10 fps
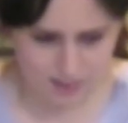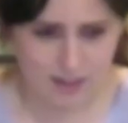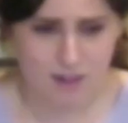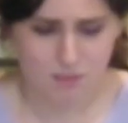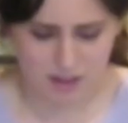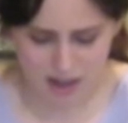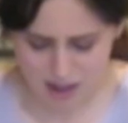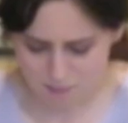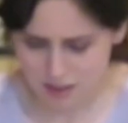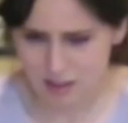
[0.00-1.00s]
That never
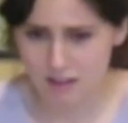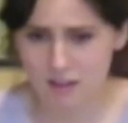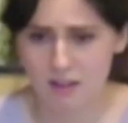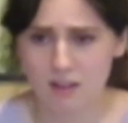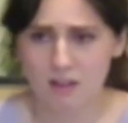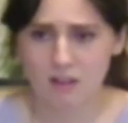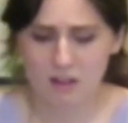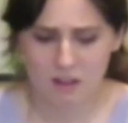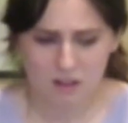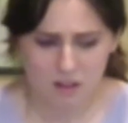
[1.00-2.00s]
came.
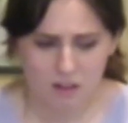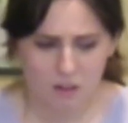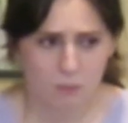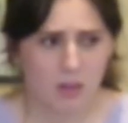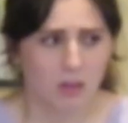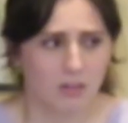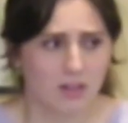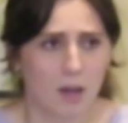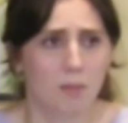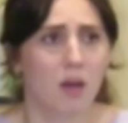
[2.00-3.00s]
We looked
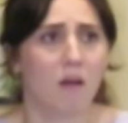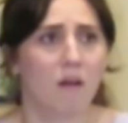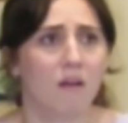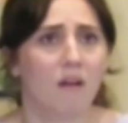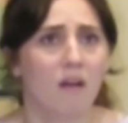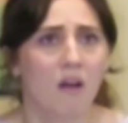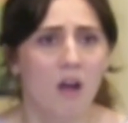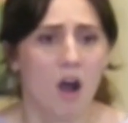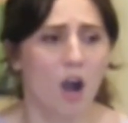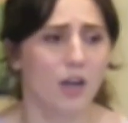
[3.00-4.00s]
up.
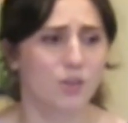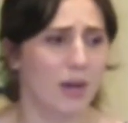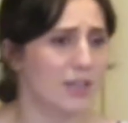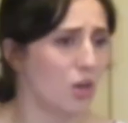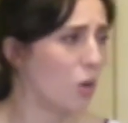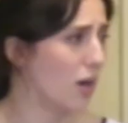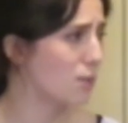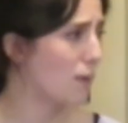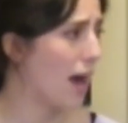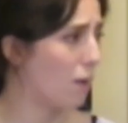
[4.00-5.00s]
Hearts racing
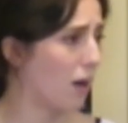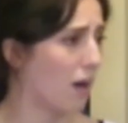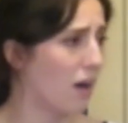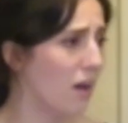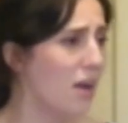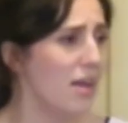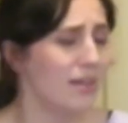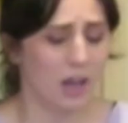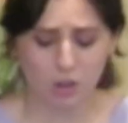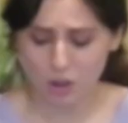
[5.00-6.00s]
horsepower.
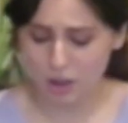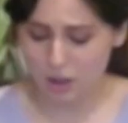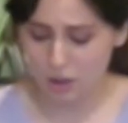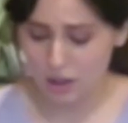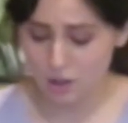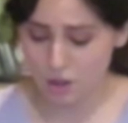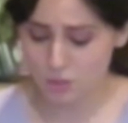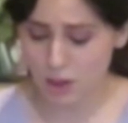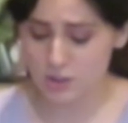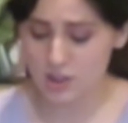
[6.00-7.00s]
Tickle in our
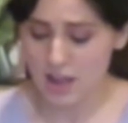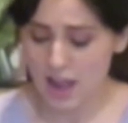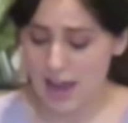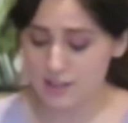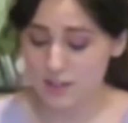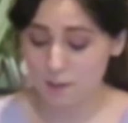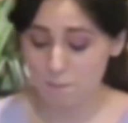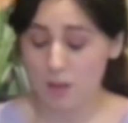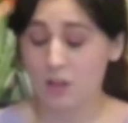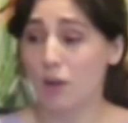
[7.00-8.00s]
throats as
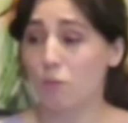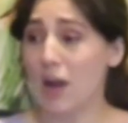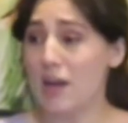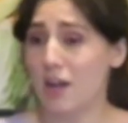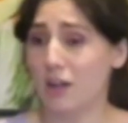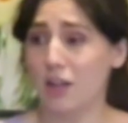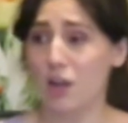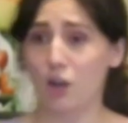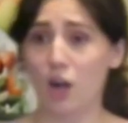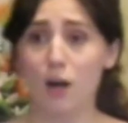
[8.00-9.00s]
no white knuckling
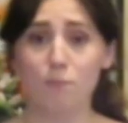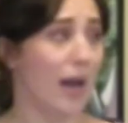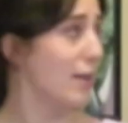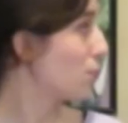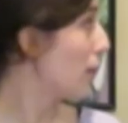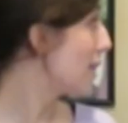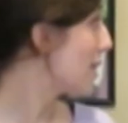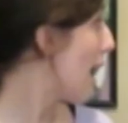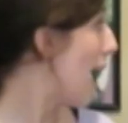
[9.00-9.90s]
our comrades' wrists